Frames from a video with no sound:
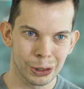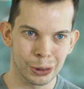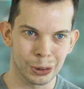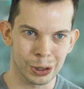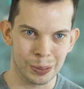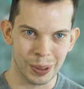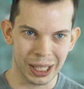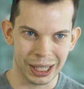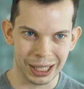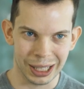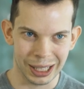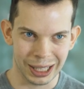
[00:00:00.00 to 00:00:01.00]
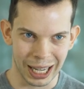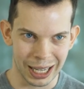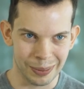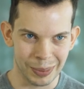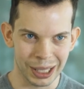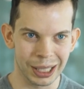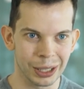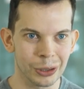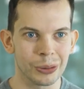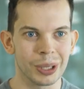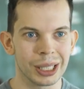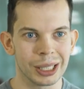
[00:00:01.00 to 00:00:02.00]
to spend time and
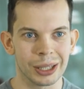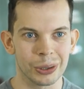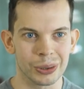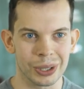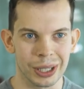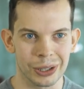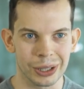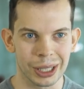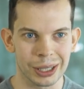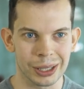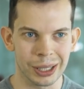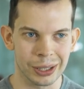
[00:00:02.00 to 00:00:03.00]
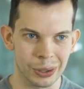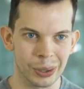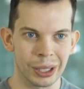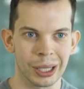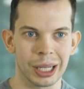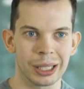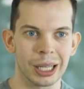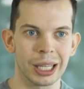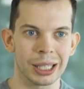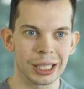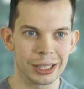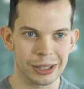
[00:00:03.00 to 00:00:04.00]
innovate in those areas. So I, I
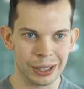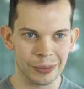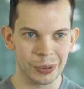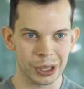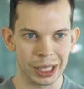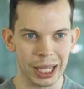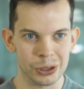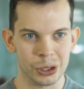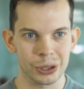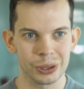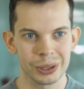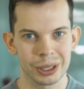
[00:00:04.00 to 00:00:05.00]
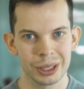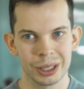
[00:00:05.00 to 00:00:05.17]
think it's somewhat natural.